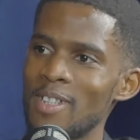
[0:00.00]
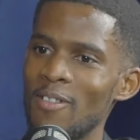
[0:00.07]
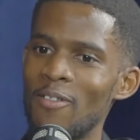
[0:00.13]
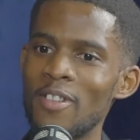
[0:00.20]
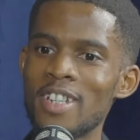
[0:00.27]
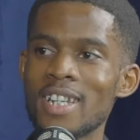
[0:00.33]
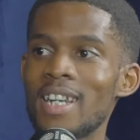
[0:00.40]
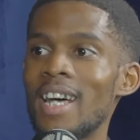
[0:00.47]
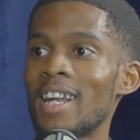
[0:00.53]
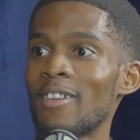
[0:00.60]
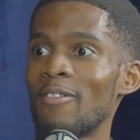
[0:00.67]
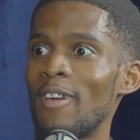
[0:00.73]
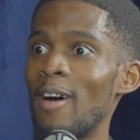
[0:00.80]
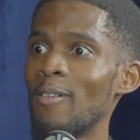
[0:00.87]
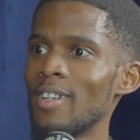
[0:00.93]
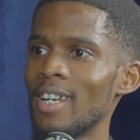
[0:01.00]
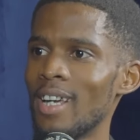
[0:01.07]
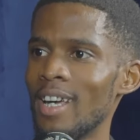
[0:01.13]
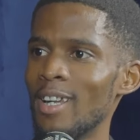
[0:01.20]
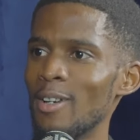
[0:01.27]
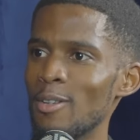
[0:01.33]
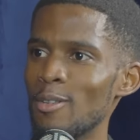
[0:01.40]
the visionary founder
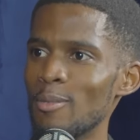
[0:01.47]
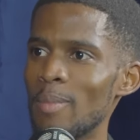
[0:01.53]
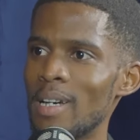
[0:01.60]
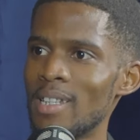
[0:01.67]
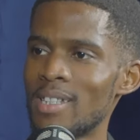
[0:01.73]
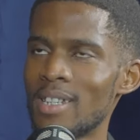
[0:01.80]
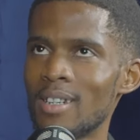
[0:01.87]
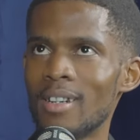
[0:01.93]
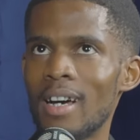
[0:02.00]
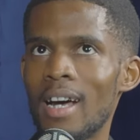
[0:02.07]
in you might say,